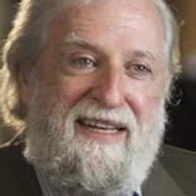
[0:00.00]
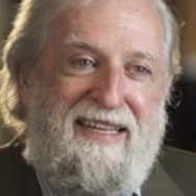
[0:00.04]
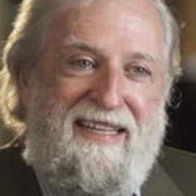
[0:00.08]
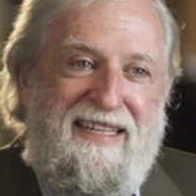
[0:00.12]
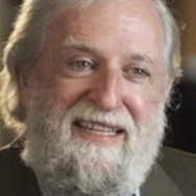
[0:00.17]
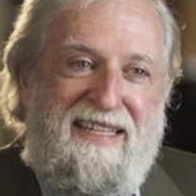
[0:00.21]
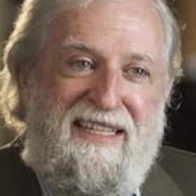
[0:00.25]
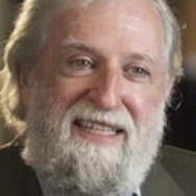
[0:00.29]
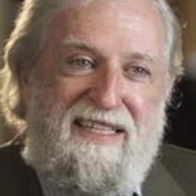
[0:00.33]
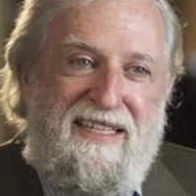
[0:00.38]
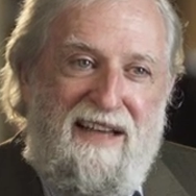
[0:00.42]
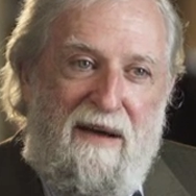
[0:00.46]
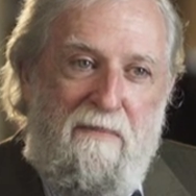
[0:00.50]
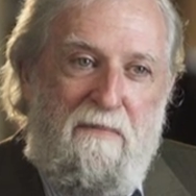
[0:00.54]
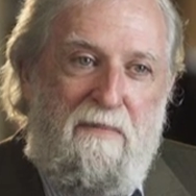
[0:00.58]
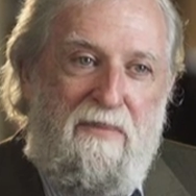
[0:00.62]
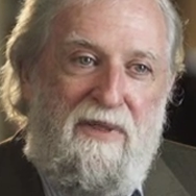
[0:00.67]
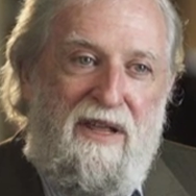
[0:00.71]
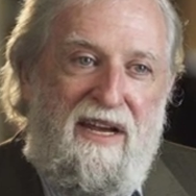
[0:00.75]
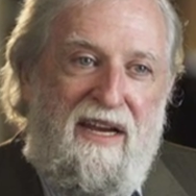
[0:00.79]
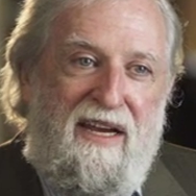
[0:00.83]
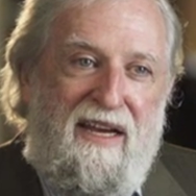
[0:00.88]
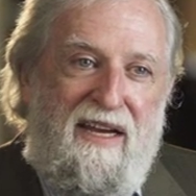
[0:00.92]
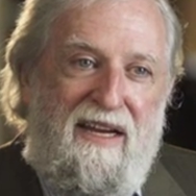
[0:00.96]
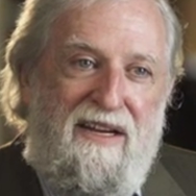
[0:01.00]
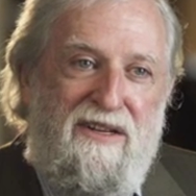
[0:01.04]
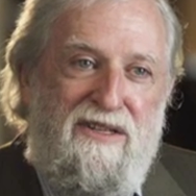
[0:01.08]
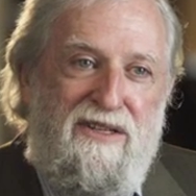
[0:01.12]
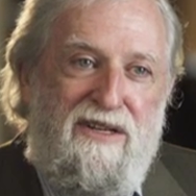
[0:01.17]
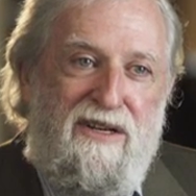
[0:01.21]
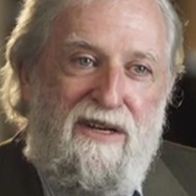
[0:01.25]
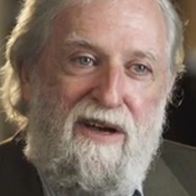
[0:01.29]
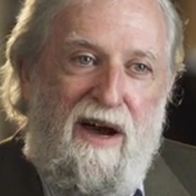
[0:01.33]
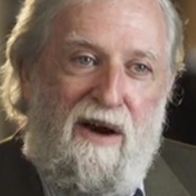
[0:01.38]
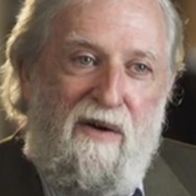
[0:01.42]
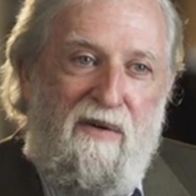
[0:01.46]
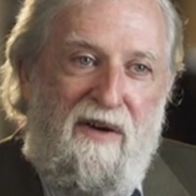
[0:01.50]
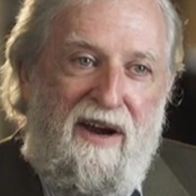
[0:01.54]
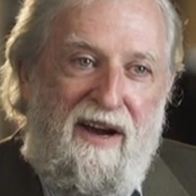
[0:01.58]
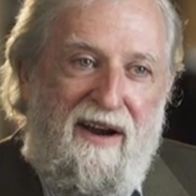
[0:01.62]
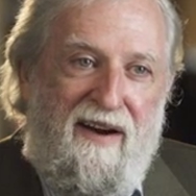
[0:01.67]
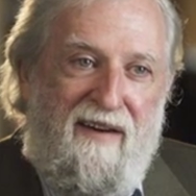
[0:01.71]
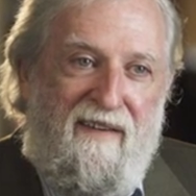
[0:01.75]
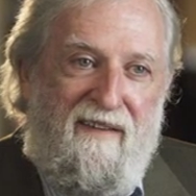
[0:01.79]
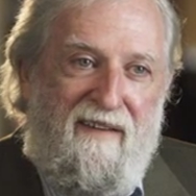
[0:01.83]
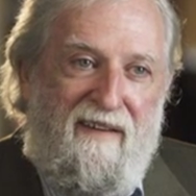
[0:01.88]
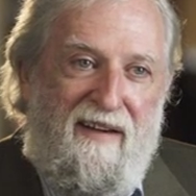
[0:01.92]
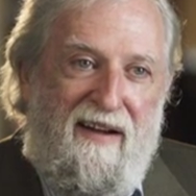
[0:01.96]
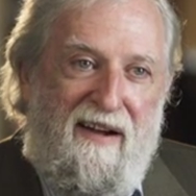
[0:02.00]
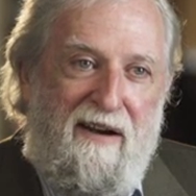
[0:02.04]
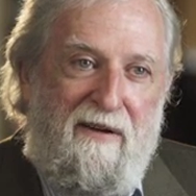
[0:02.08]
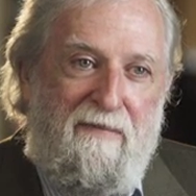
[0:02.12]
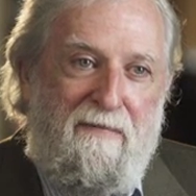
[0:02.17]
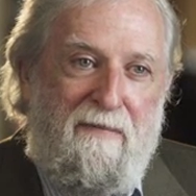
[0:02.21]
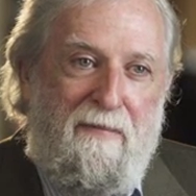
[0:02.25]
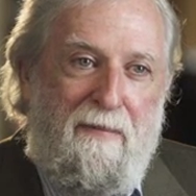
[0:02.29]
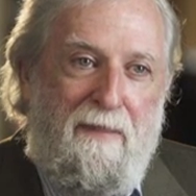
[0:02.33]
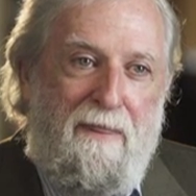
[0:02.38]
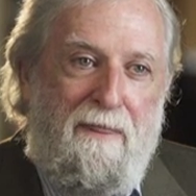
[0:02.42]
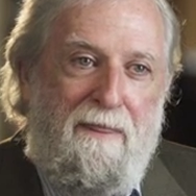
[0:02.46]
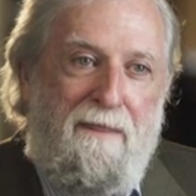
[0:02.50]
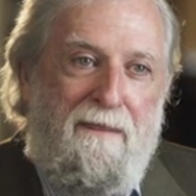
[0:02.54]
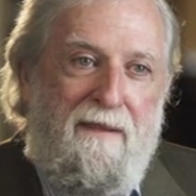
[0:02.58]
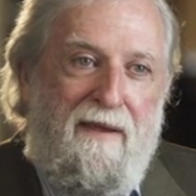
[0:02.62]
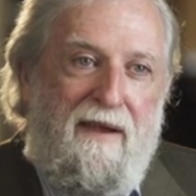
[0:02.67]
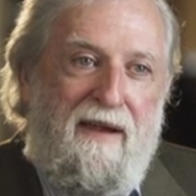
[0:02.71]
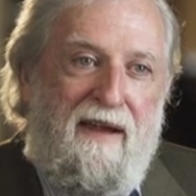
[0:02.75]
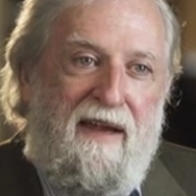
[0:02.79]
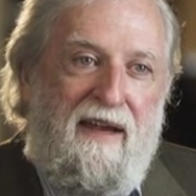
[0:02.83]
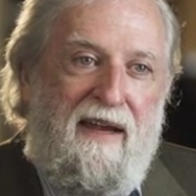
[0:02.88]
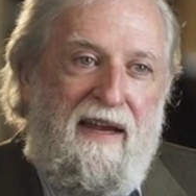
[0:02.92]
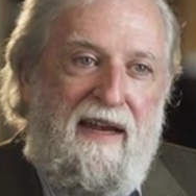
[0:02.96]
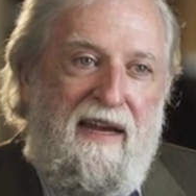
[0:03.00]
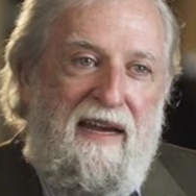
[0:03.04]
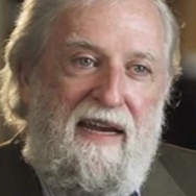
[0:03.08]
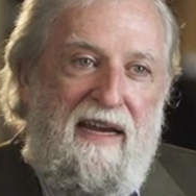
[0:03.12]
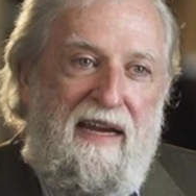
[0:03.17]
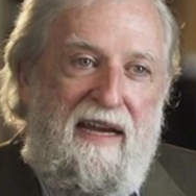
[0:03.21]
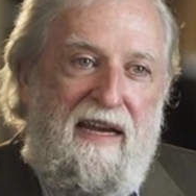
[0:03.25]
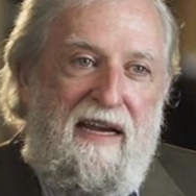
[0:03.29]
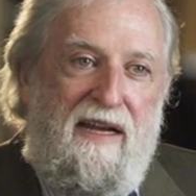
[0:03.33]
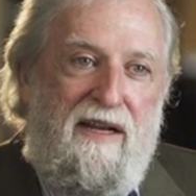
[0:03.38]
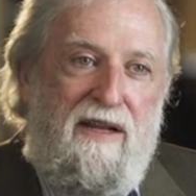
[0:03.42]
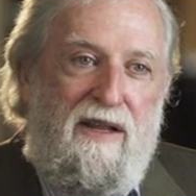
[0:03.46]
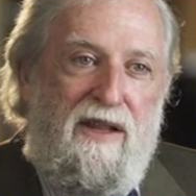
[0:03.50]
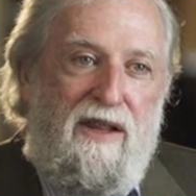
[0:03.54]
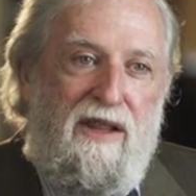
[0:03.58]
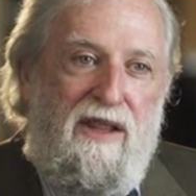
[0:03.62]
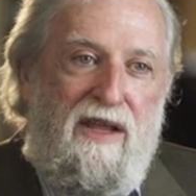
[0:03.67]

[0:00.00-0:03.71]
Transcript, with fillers: something is going on in